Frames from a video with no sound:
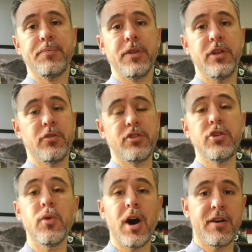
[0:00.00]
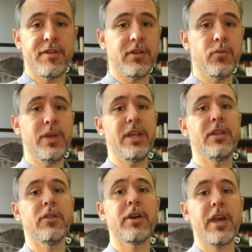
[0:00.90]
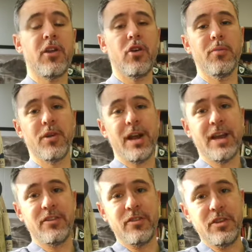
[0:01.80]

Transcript: you know, too often we look at Homer as,